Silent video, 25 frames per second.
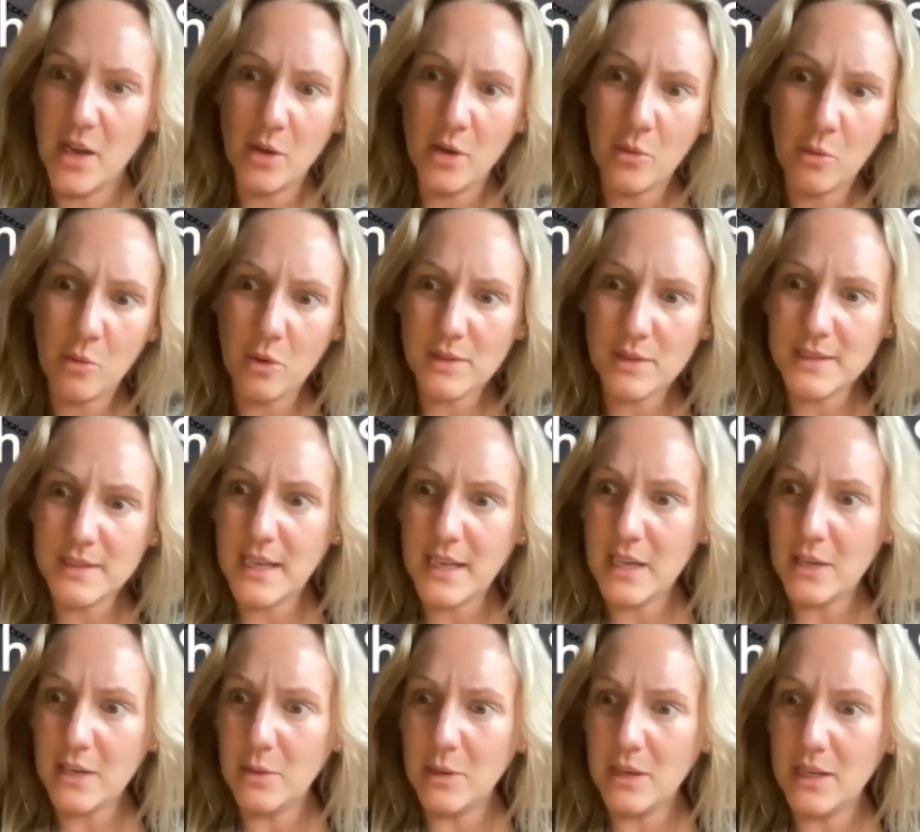what's the
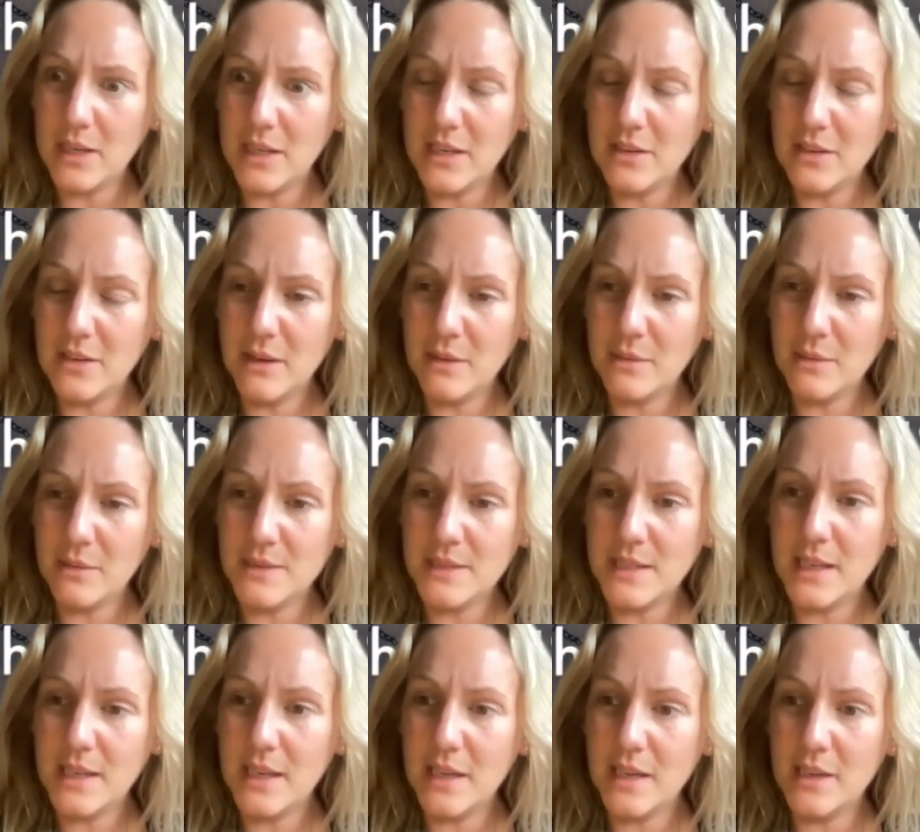air quality around
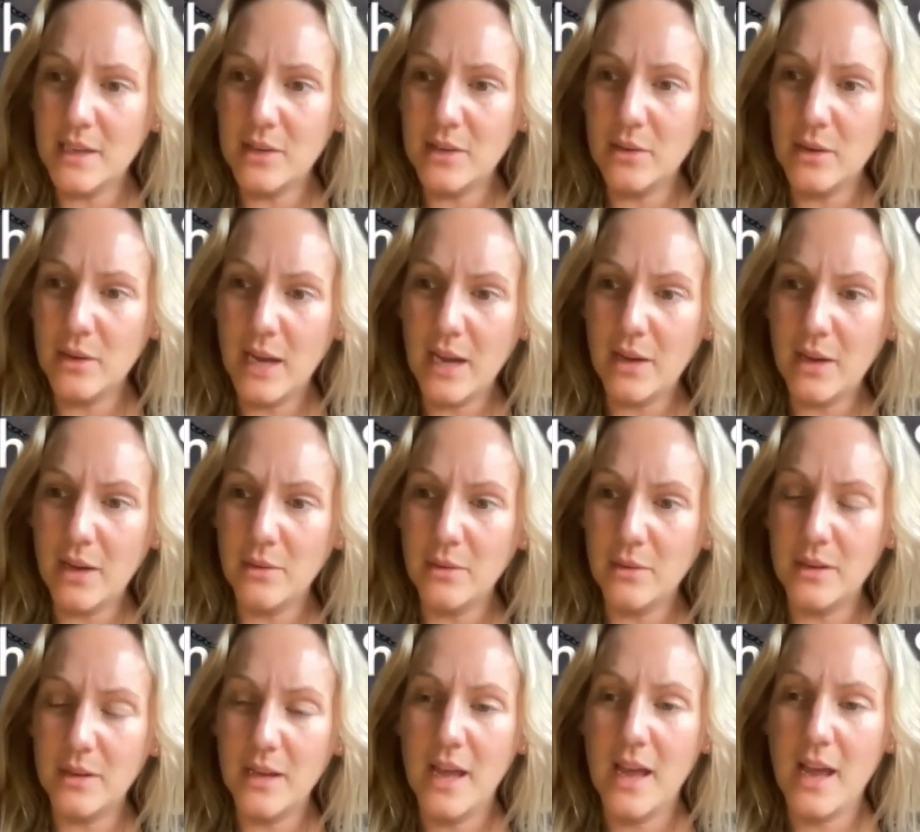here?
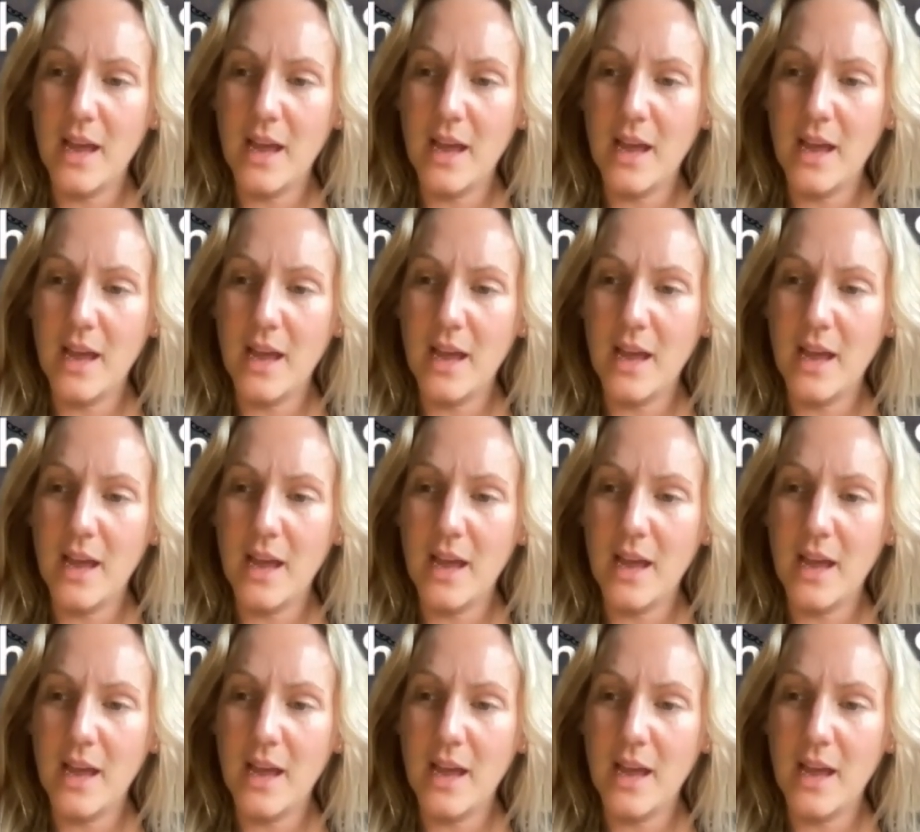How